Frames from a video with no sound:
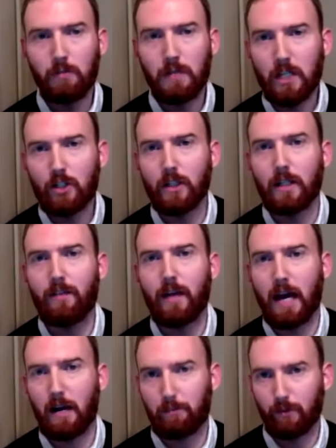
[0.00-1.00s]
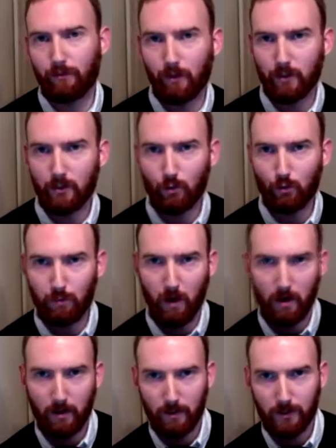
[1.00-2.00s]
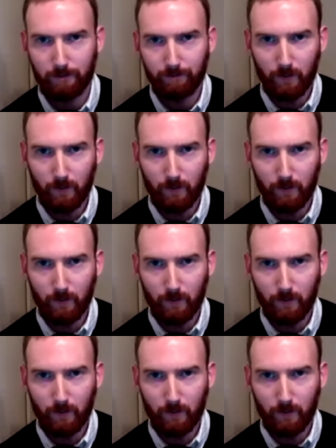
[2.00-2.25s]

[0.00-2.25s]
immediately they had preferred news partners,